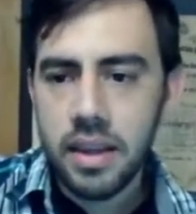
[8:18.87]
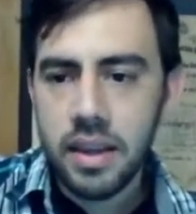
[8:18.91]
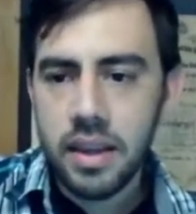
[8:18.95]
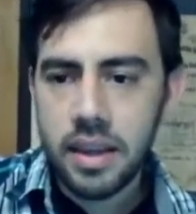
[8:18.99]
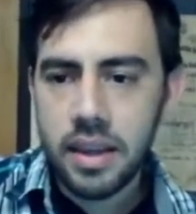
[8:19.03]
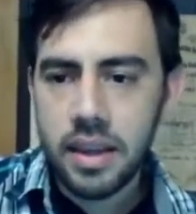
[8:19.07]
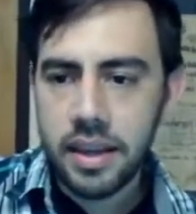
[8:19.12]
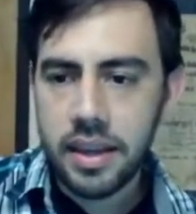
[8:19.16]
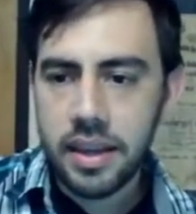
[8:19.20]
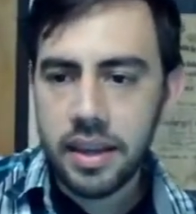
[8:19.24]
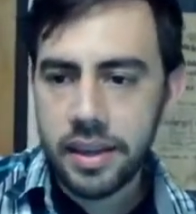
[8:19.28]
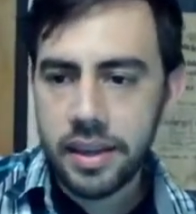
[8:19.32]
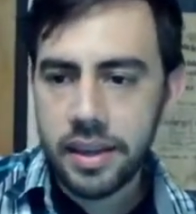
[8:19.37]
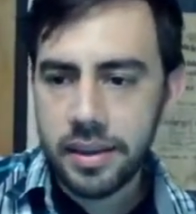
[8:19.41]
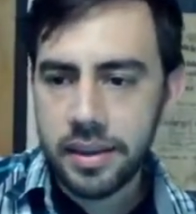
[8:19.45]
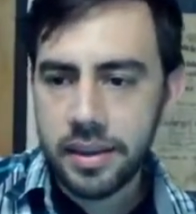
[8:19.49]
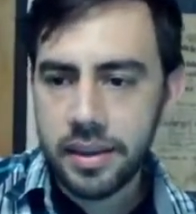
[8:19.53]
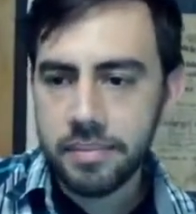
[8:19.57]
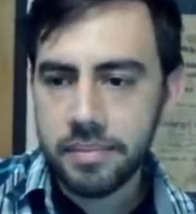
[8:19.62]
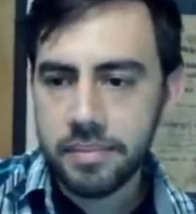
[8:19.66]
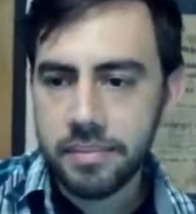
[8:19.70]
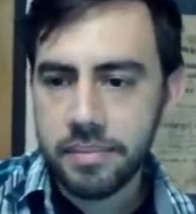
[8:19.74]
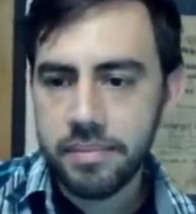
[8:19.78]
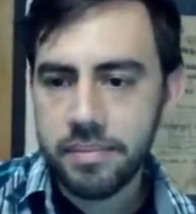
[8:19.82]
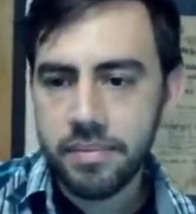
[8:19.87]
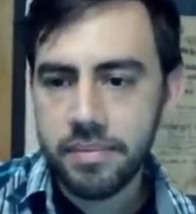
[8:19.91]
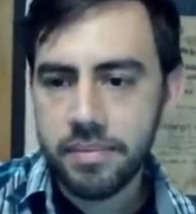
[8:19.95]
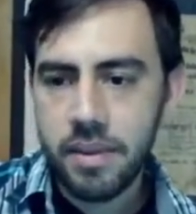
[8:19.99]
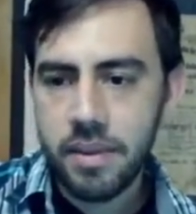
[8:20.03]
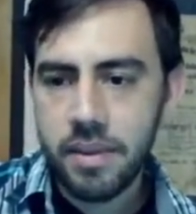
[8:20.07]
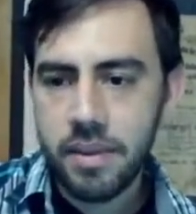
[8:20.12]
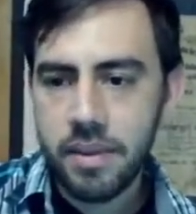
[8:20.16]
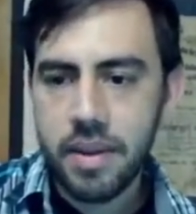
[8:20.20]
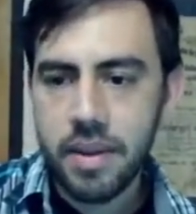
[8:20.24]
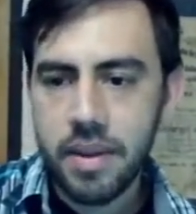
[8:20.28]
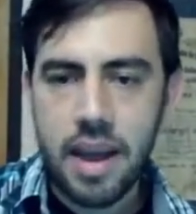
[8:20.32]

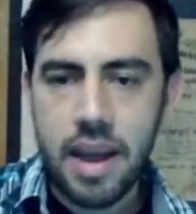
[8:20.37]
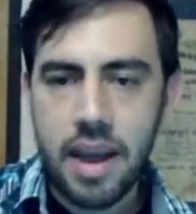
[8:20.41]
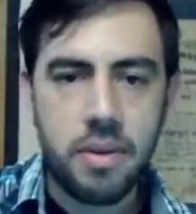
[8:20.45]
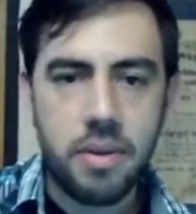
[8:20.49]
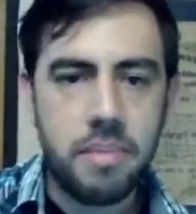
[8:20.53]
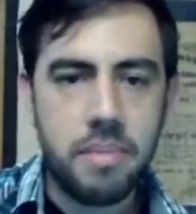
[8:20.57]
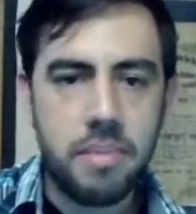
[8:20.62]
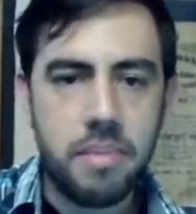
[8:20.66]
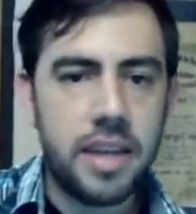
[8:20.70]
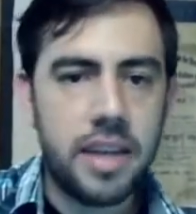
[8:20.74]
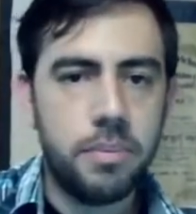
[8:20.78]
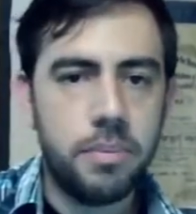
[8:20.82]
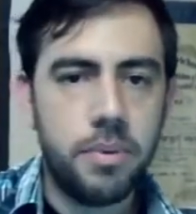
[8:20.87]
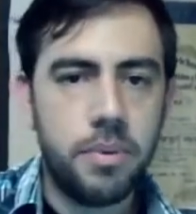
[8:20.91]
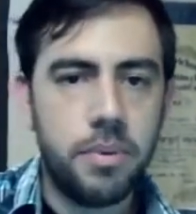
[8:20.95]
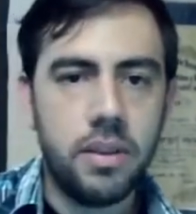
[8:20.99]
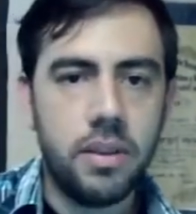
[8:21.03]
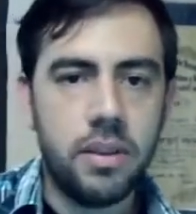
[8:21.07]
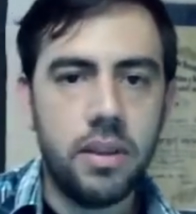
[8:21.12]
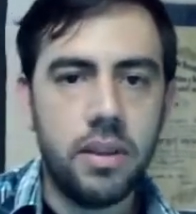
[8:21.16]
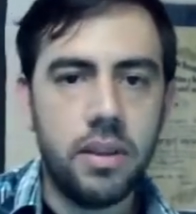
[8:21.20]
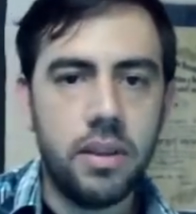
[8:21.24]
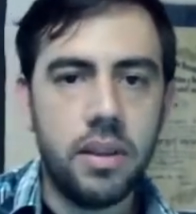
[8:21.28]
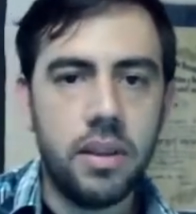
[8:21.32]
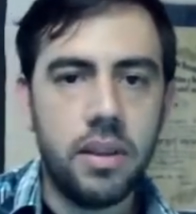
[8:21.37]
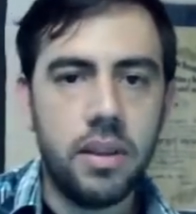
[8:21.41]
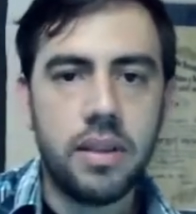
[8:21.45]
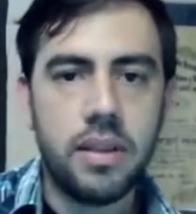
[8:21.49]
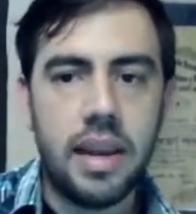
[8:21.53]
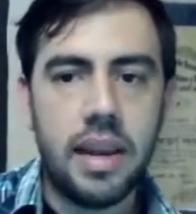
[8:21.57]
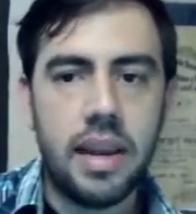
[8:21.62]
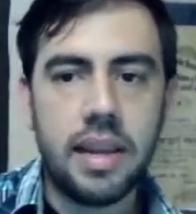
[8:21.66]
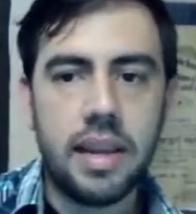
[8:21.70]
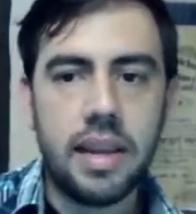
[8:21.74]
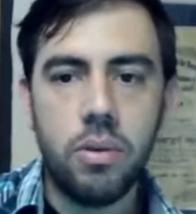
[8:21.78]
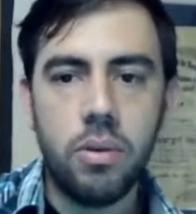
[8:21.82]
Okay, a rematch, but not.
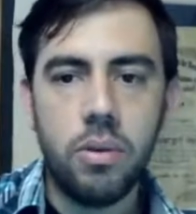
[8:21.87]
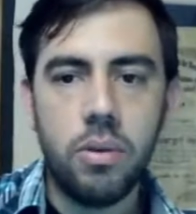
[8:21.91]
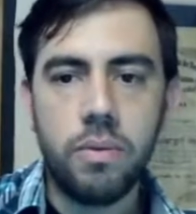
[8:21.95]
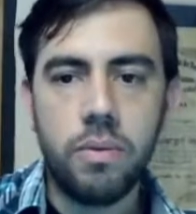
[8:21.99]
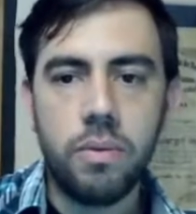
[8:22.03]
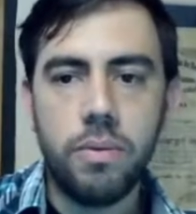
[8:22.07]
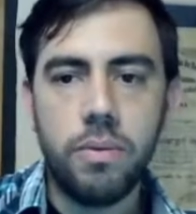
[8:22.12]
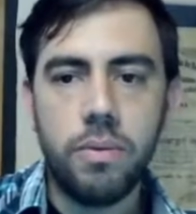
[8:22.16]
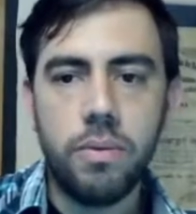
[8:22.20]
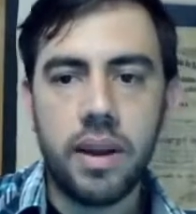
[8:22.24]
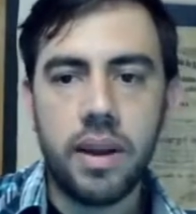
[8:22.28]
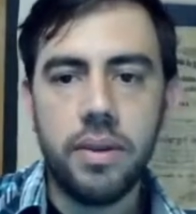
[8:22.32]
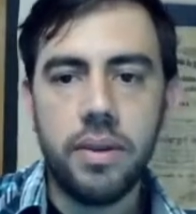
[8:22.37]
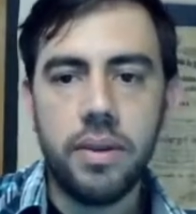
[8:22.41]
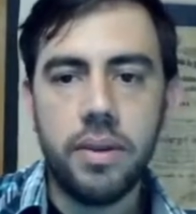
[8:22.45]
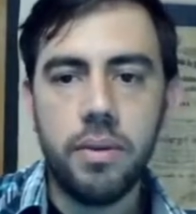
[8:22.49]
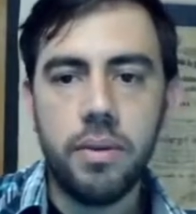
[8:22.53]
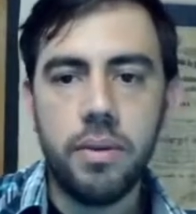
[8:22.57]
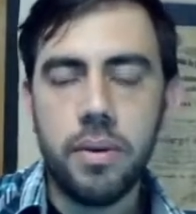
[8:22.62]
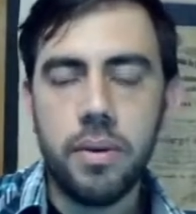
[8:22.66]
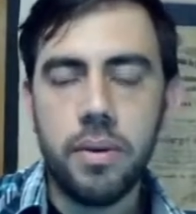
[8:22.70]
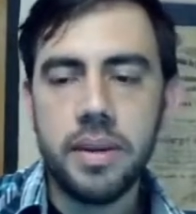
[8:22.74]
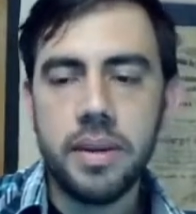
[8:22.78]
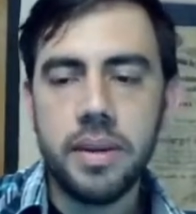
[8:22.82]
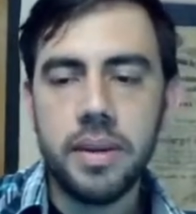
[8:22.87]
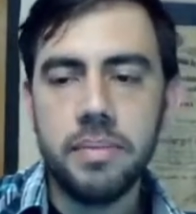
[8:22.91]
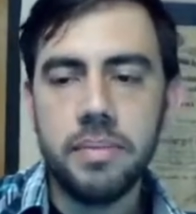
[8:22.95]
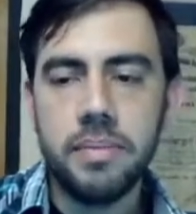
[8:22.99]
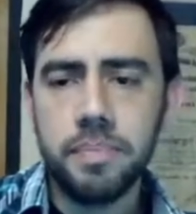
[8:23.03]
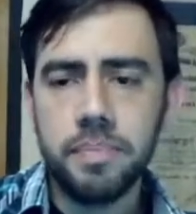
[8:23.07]
Let's look for a new opponent.